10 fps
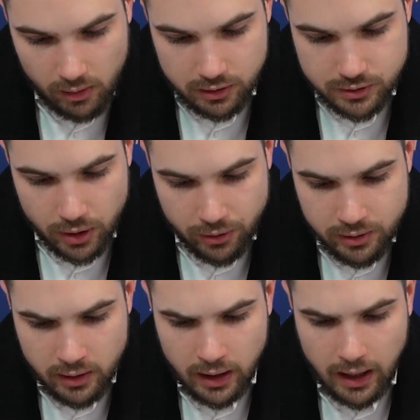So
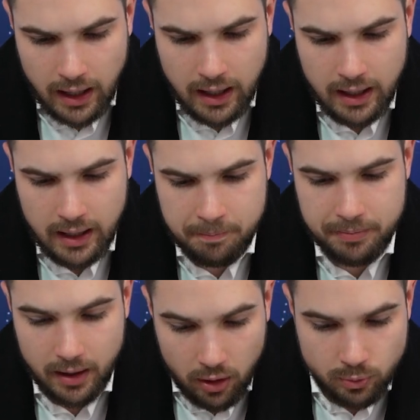
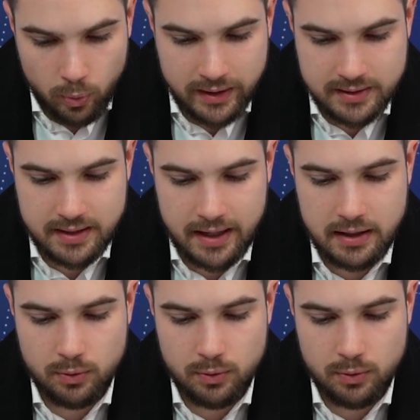on Wednesday,